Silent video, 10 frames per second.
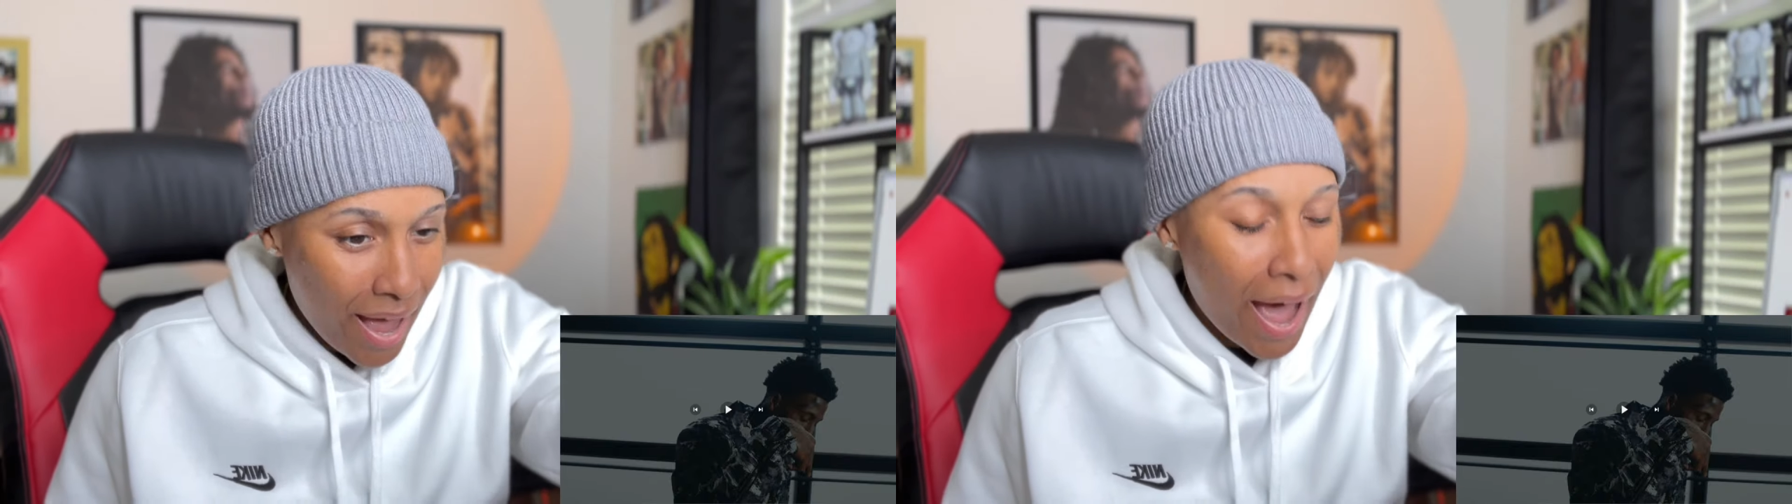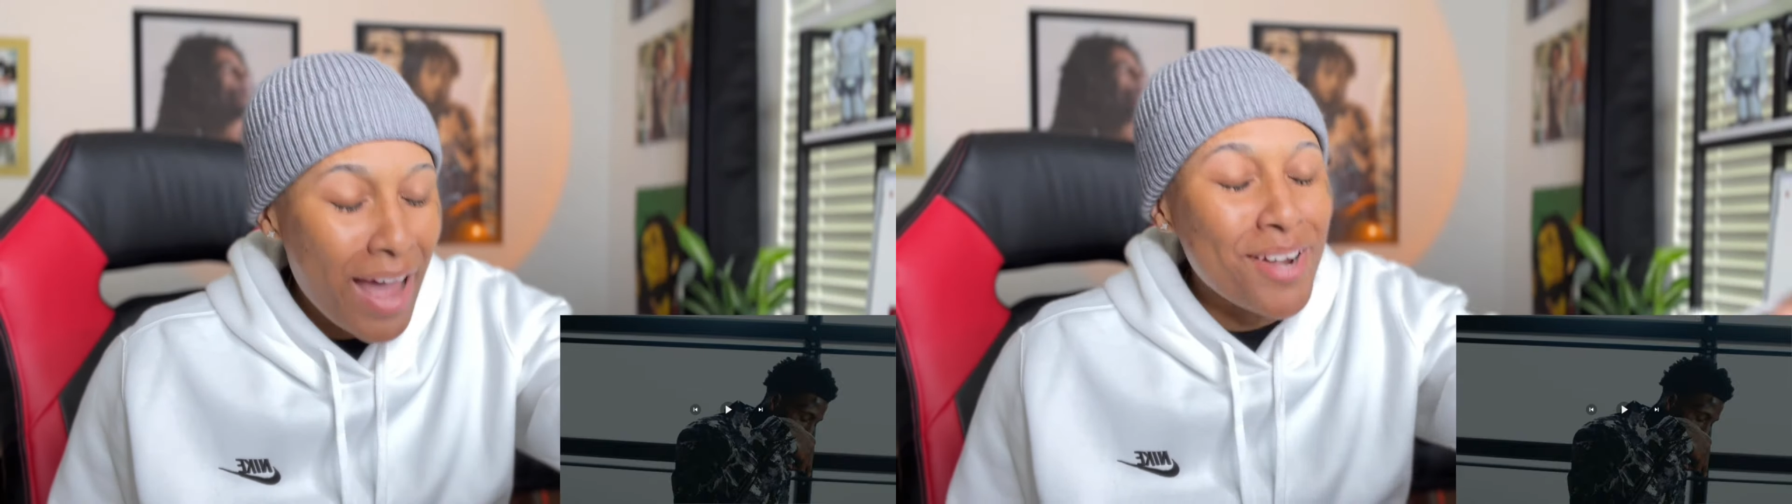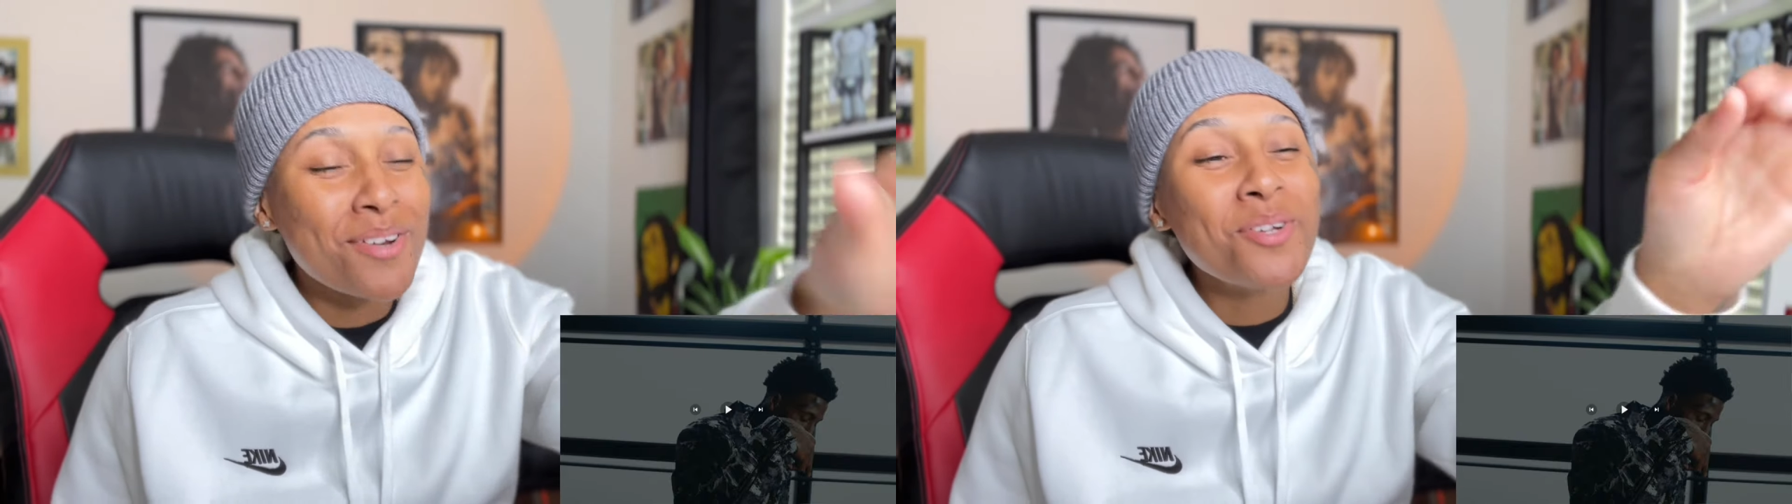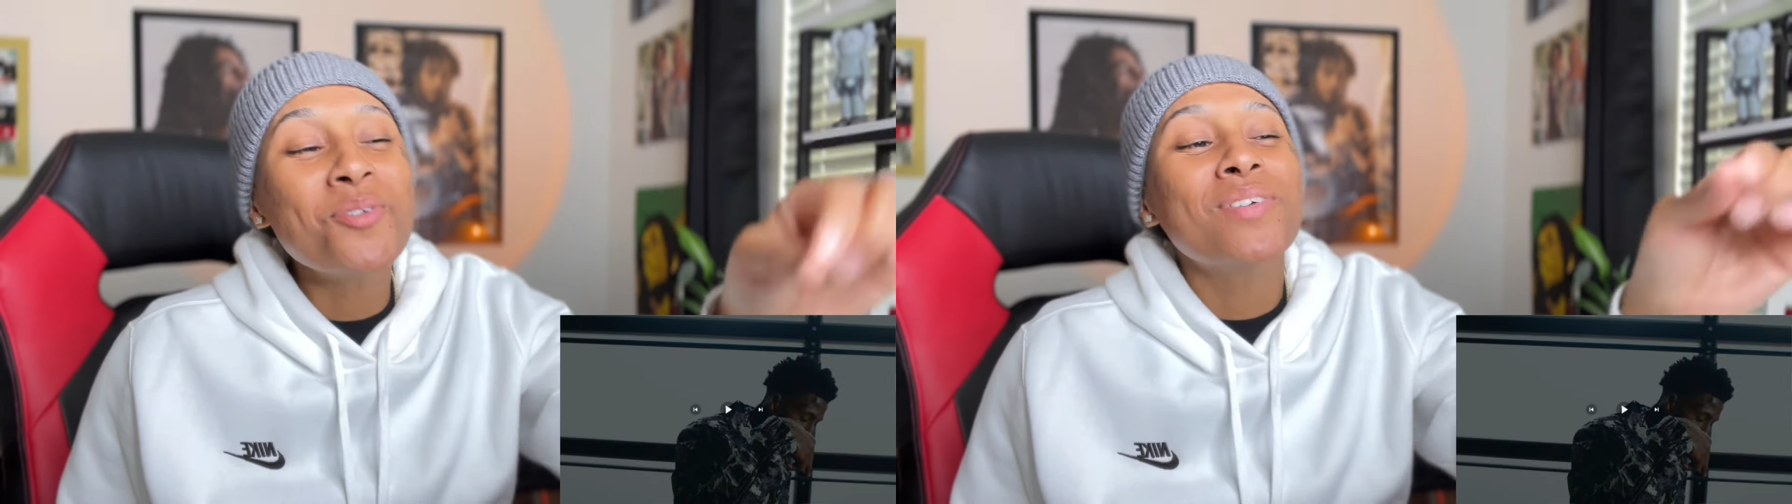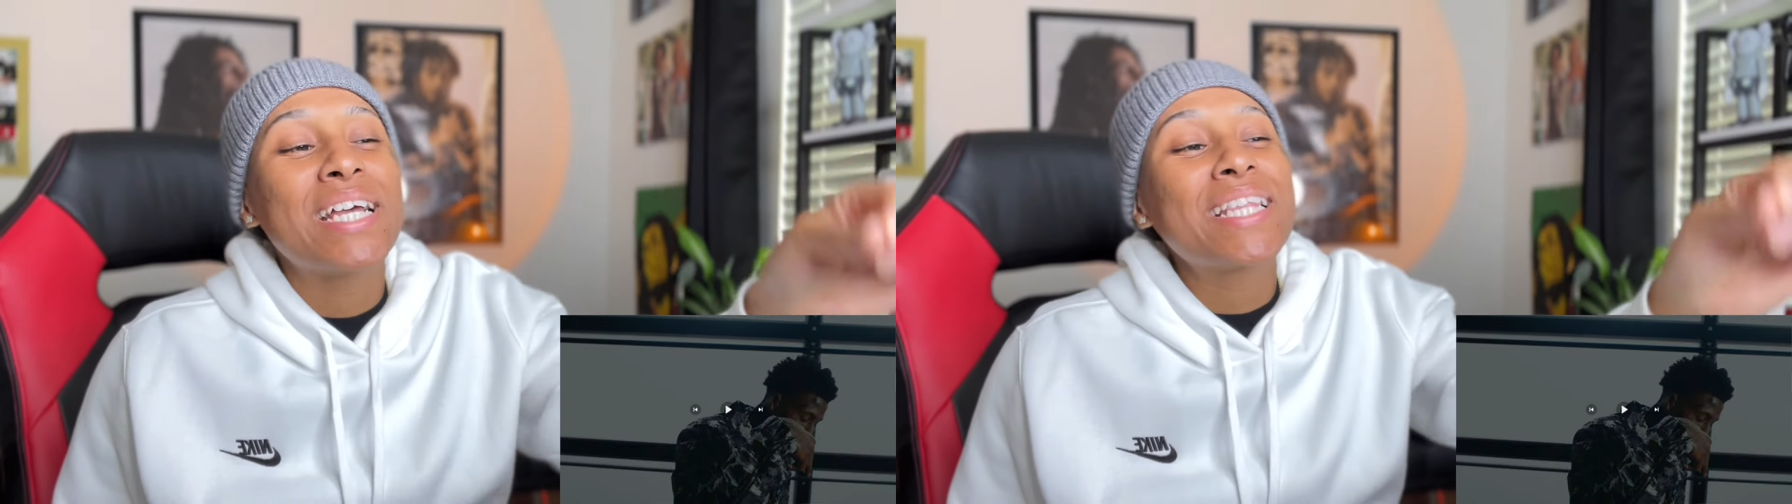I
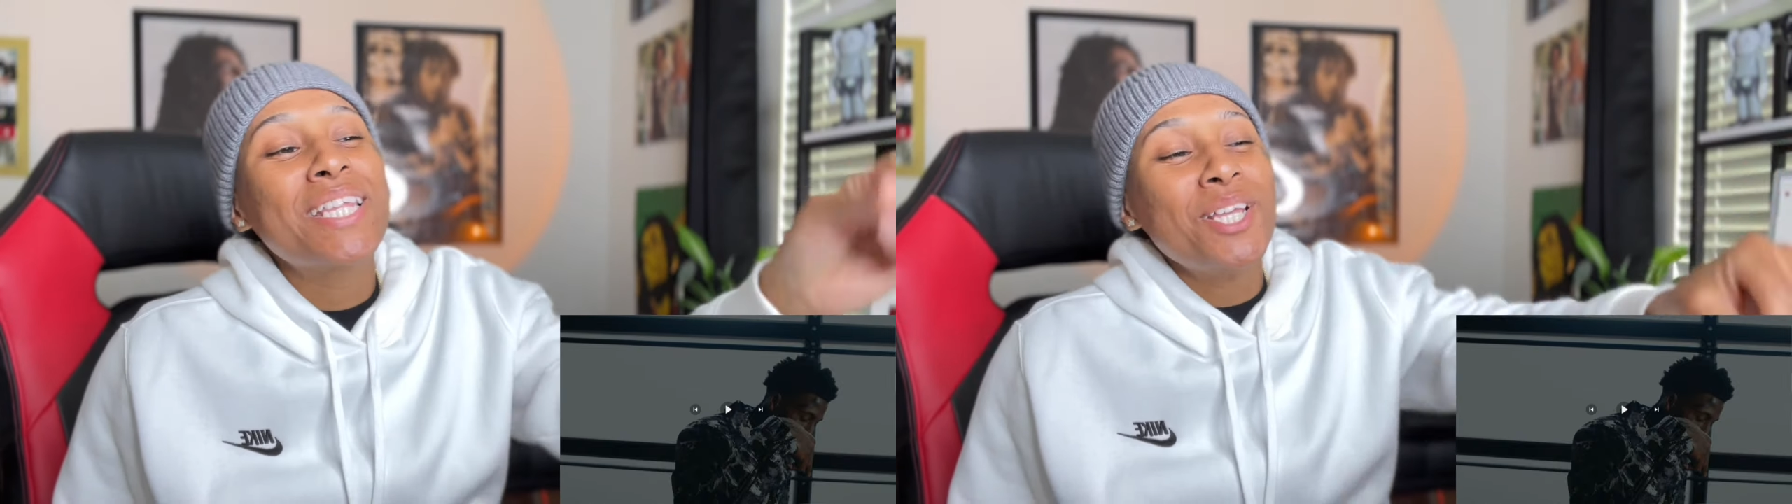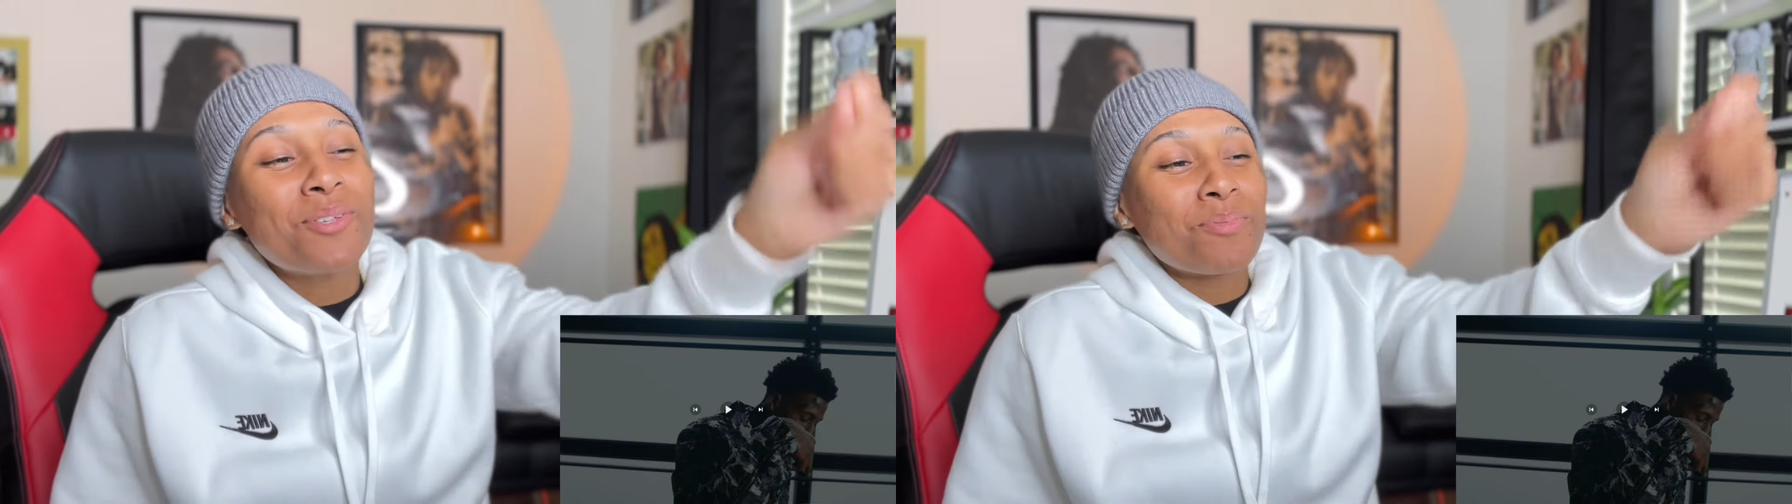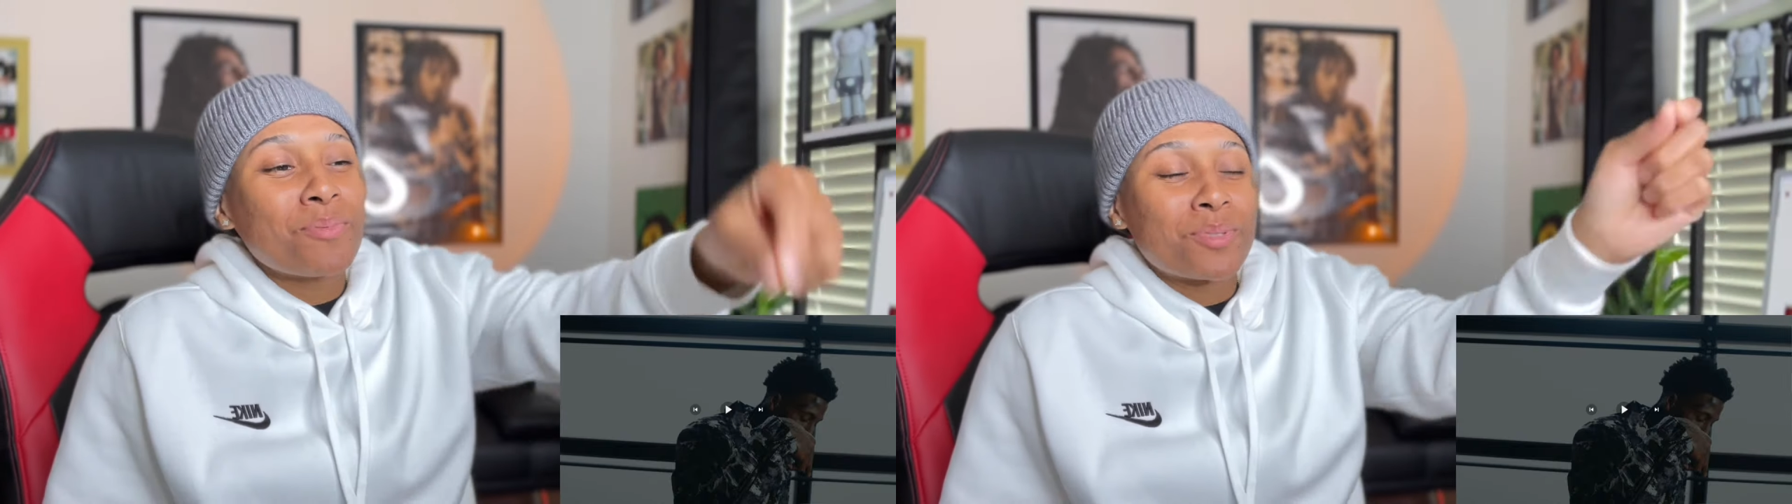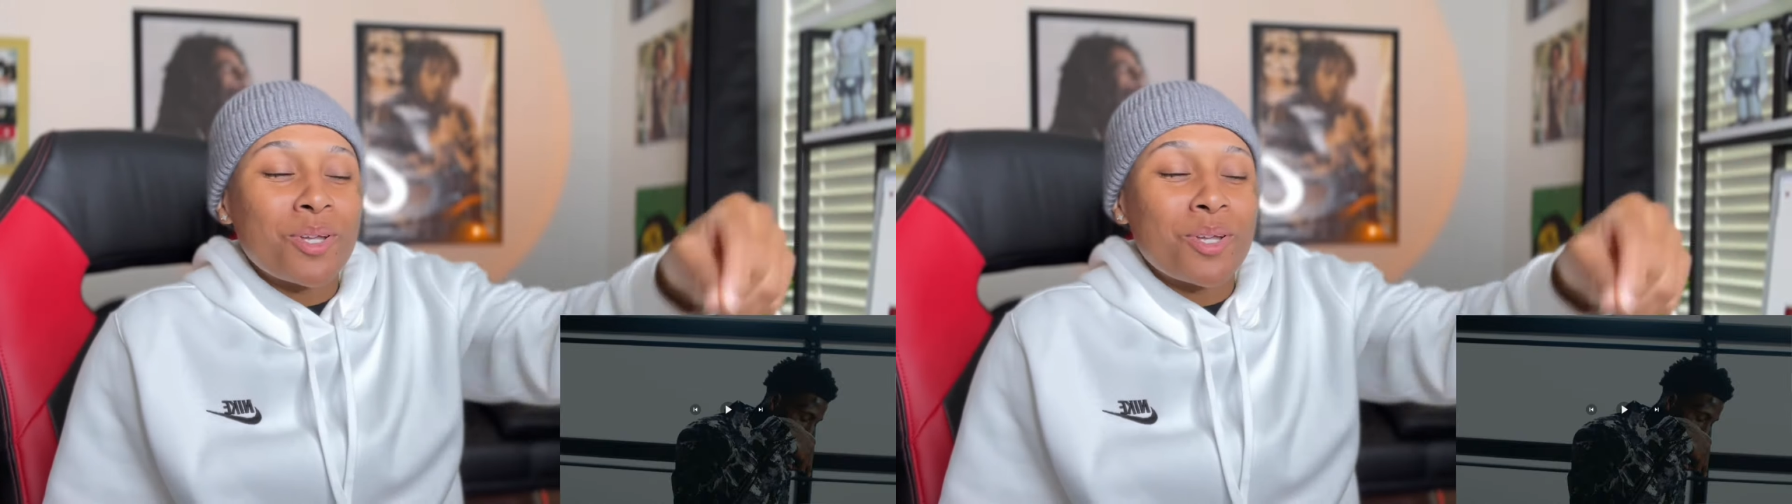knew that this one was